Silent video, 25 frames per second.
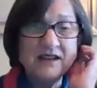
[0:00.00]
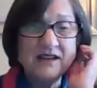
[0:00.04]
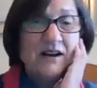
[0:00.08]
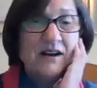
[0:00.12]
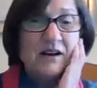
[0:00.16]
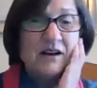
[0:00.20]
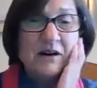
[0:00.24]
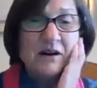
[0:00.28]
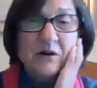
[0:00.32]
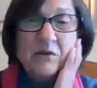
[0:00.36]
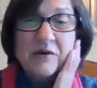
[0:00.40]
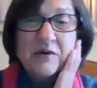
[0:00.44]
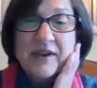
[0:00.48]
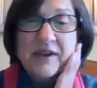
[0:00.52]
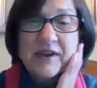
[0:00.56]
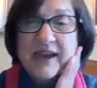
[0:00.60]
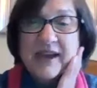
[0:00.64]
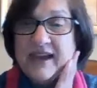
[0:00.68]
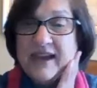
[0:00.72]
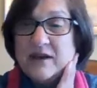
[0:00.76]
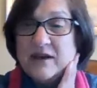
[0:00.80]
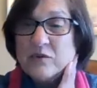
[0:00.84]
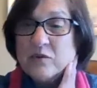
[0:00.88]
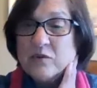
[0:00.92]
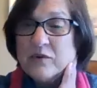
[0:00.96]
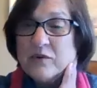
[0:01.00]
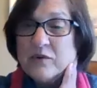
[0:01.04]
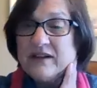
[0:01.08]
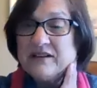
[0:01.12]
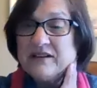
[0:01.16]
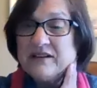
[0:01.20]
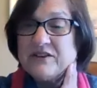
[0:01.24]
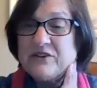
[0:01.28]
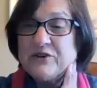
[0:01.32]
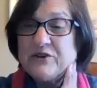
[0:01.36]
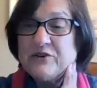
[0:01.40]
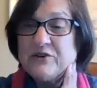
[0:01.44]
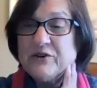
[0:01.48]
Okay, well,
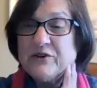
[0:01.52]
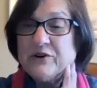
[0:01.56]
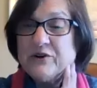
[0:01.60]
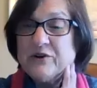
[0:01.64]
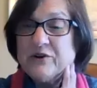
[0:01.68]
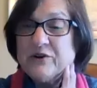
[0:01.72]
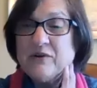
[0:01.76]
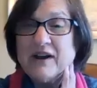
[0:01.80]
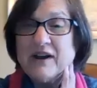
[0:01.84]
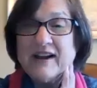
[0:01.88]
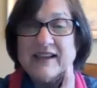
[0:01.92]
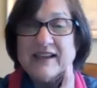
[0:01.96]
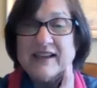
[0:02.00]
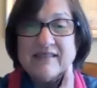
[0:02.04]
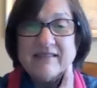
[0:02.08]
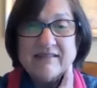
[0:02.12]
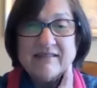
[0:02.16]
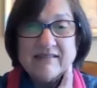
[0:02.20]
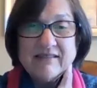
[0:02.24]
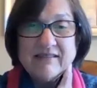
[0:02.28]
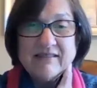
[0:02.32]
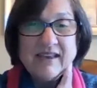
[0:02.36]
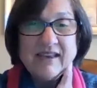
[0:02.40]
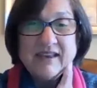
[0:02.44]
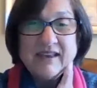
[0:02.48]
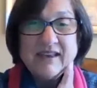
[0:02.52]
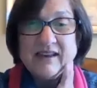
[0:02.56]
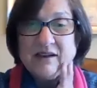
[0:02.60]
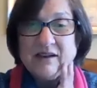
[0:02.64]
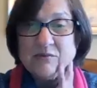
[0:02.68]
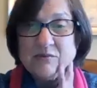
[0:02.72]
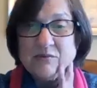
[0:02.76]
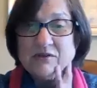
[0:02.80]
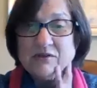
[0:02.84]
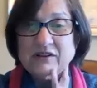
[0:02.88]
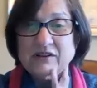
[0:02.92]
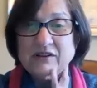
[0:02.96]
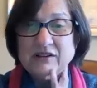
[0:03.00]
you know, I think
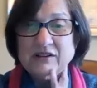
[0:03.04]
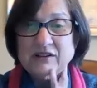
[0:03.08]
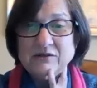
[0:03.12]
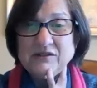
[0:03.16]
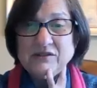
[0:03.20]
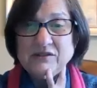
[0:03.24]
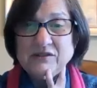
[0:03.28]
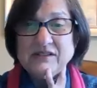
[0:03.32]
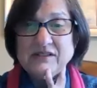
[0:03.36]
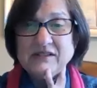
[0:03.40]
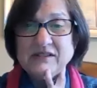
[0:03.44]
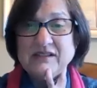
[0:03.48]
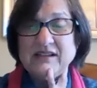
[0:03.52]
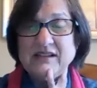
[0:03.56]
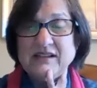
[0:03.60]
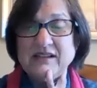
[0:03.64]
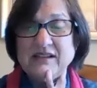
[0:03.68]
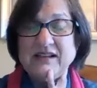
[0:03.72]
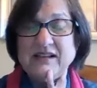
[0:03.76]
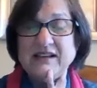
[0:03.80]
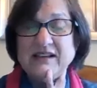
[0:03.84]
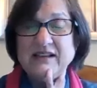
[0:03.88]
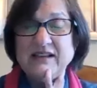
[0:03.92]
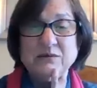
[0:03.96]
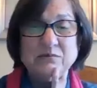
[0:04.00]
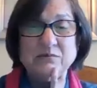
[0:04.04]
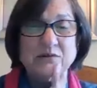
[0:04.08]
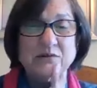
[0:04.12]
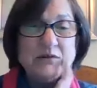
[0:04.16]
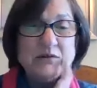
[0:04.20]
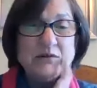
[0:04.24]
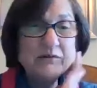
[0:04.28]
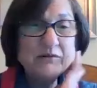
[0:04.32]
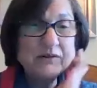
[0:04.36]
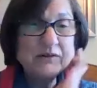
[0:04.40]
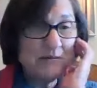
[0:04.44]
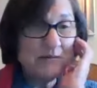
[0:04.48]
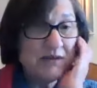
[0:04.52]
we're close to the end of the
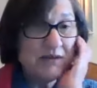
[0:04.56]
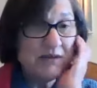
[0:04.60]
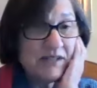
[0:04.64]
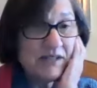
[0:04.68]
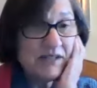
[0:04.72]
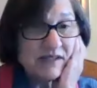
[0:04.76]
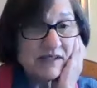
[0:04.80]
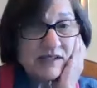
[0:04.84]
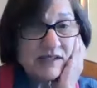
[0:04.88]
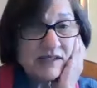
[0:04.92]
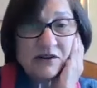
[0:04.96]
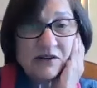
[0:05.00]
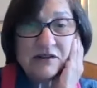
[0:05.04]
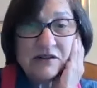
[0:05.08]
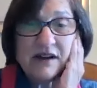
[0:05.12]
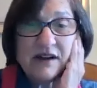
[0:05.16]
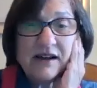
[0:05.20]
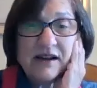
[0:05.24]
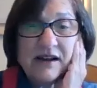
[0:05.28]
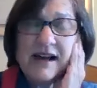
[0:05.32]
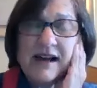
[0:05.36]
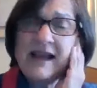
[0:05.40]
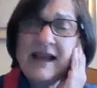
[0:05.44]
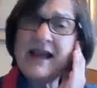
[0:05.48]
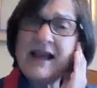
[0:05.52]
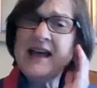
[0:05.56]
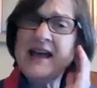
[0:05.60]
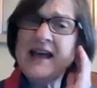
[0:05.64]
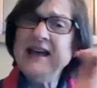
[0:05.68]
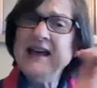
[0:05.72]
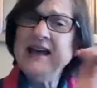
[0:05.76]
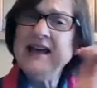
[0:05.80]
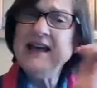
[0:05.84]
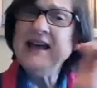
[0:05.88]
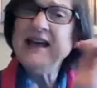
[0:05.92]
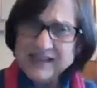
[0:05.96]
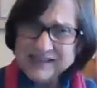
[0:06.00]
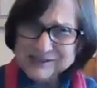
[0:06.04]
program. Is there
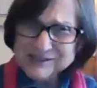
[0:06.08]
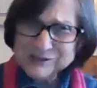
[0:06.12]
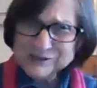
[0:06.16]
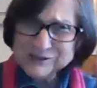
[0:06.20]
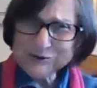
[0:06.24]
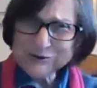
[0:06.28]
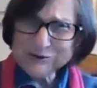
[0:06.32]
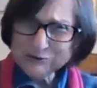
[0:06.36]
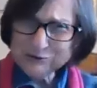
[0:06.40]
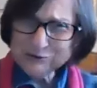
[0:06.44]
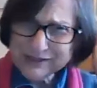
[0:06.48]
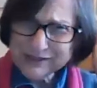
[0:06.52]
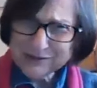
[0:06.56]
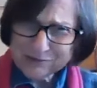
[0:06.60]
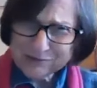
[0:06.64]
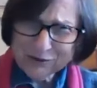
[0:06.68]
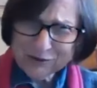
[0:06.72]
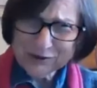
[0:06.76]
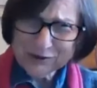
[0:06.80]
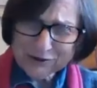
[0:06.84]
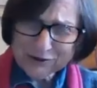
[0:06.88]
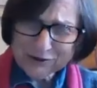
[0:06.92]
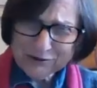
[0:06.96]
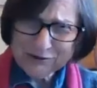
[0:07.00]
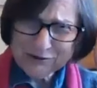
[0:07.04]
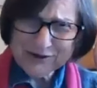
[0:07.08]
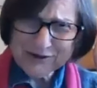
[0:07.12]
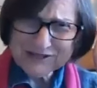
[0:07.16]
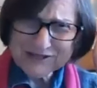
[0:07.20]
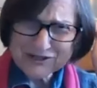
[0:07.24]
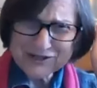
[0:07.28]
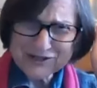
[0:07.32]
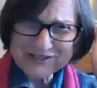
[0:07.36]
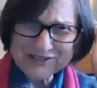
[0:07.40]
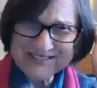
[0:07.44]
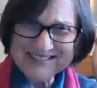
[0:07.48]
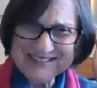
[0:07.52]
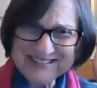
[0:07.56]
let me ask you a really important
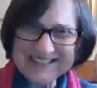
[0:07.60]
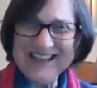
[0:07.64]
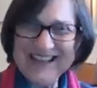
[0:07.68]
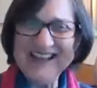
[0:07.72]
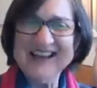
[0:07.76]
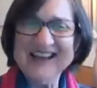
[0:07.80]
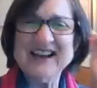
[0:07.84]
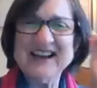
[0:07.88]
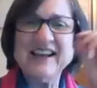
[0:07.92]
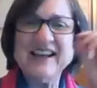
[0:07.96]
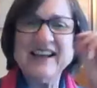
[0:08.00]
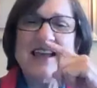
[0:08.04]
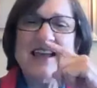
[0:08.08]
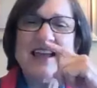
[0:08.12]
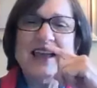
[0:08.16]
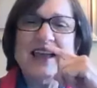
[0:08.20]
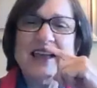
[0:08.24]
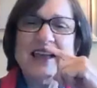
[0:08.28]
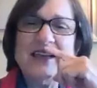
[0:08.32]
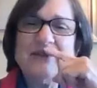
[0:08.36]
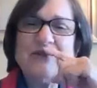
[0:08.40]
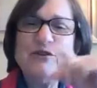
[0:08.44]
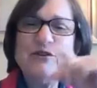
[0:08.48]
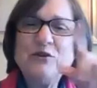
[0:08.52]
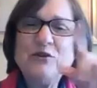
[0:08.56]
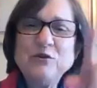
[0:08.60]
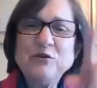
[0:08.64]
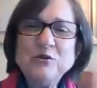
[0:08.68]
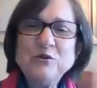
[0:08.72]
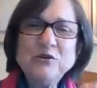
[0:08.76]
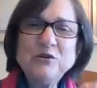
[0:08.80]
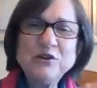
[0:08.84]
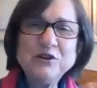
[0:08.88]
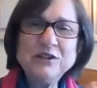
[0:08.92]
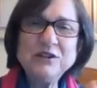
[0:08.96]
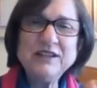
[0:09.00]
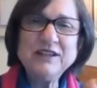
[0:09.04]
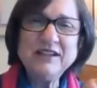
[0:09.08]
question. Uh, if you
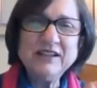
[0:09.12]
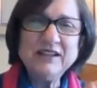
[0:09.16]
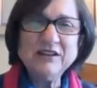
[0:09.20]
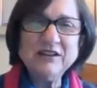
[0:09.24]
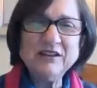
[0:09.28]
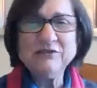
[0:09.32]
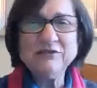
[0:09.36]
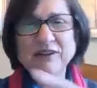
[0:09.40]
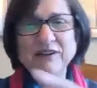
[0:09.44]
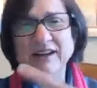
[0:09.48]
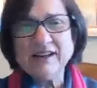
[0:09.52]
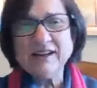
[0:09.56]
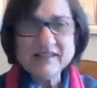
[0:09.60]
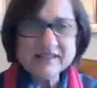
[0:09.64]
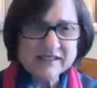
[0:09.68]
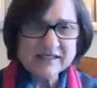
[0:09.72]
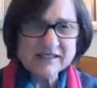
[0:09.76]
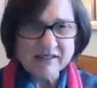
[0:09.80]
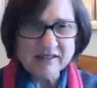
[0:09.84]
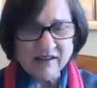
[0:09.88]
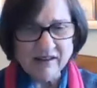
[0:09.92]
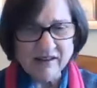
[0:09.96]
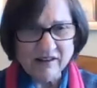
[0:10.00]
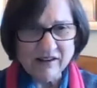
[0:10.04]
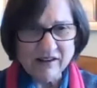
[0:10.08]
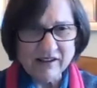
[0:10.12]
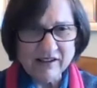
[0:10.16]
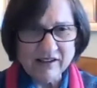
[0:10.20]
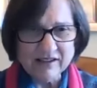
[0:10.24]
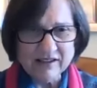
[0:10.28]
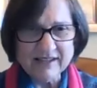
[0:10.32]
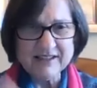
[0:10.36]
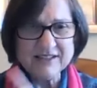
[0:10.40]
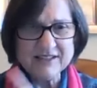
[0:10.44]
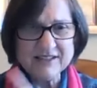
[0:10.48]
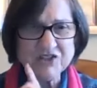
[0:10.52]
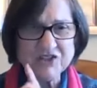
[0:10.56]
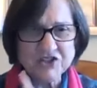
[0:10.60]
could give us all
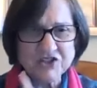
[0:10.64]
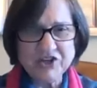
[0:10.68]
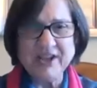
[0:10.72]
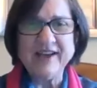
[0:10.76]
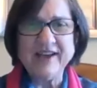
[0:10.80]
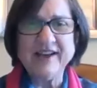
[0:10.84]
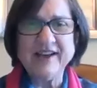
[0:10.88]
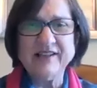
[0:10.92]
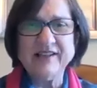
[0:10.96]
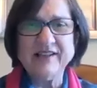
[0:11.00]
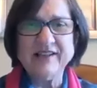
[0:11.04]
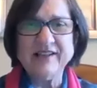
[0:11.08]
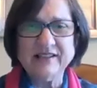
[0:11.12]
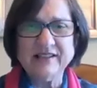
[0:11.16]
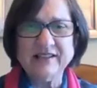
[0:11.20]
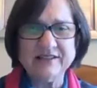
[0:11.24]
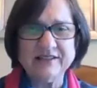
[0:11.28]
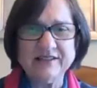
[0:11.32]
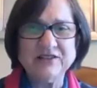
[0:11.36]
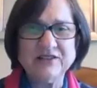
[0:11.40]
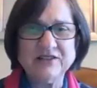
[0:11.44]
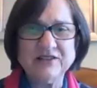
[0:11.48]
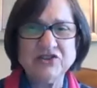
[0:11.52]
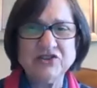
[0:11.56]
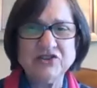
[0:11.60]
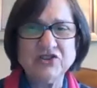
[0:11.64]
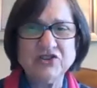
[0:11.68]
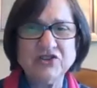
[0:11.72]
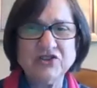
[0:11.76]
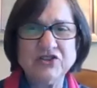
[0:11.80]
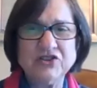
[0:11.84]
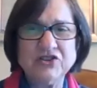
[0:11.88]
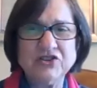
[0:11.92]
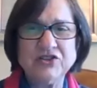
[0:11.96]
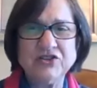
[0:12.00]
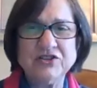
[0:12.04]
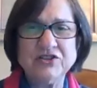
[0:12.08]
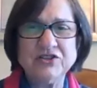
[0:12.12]
a challenge
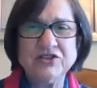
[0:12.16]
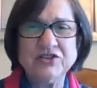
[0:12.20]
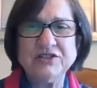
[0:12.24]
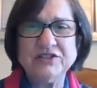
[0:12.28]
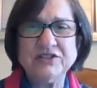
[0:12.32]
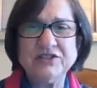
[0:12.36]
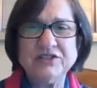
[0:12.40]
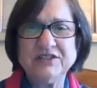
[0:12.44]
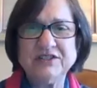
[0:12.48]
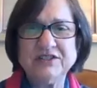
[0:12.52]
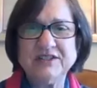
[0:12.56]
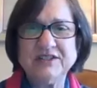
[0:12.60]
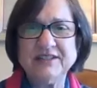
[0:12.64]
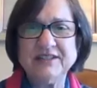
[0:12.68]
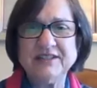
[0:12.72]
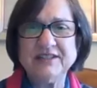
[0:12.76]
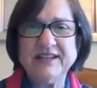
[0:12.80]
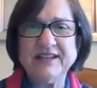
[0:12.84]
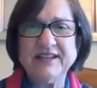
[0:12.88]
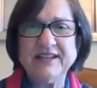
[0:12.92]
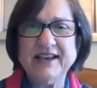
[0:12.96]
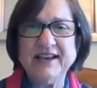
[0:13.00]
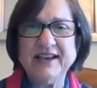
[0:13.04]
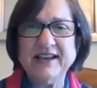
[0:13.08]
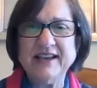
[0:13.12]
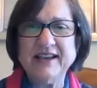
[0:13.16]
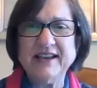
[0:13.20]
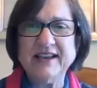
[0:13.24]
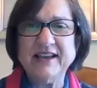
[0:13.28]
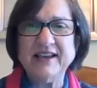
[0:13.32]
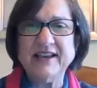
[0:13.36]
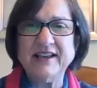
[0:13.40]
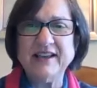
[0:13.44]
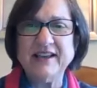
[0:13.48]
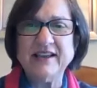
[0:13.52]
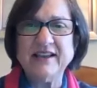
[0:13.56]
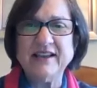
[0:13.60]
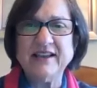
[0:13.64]

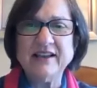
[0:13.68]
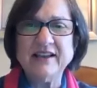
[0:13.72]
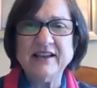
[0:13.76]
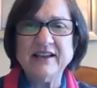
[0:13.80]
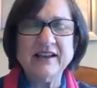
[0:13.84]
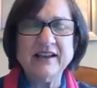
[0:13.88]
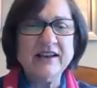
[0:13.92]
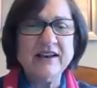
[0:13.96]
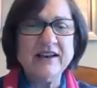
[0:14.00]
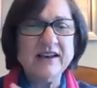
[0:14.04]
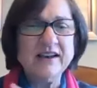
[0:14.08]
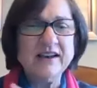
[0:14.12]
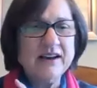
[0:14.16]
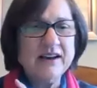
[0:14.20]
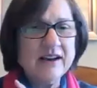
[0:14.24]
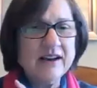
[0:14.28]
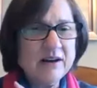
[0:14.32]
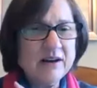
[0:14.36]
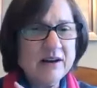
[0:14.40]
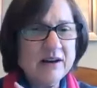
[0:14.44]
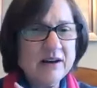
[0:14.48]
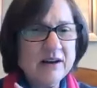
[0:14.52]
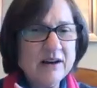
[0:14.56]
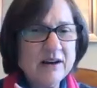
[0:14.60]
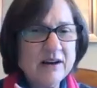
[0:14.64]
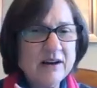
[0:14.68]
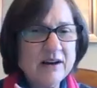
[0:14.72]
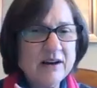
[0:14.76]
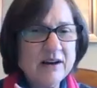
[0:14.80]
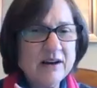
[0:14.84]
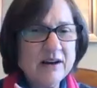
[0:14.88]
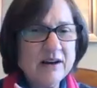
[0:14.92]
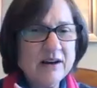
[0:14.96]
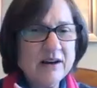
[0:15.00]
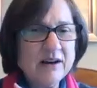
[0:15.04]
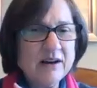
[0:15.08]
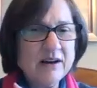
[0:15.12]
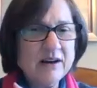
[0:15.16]
today, what would
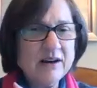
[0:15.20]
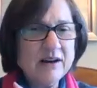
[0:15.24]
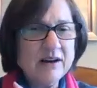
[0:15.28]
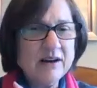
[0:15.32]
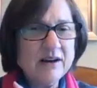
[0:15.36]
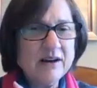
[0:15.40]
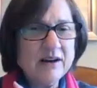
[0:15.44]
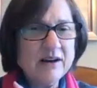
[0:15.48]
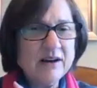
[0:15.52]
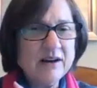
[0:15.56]
that be?